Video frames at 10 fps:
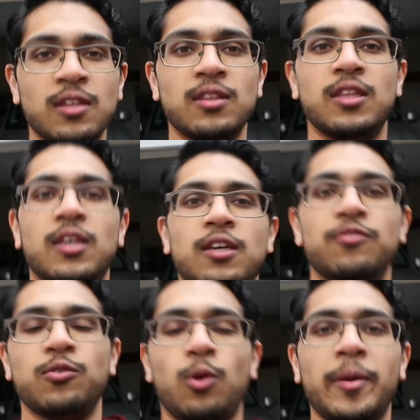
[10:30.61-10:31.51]
The
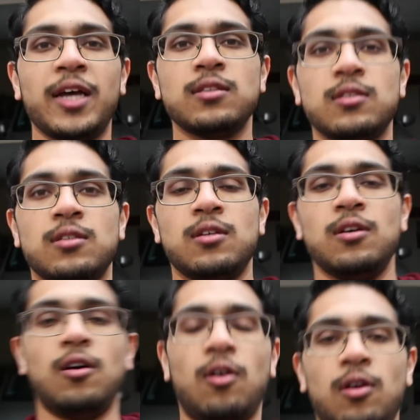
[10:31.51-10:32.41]
floor mats
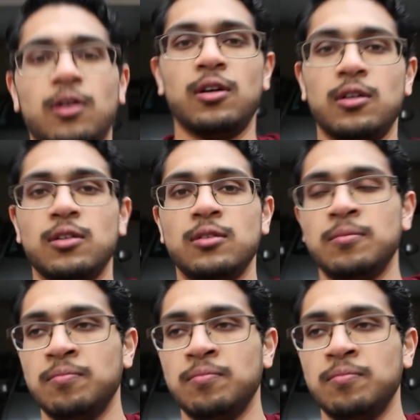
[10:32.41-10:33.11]
are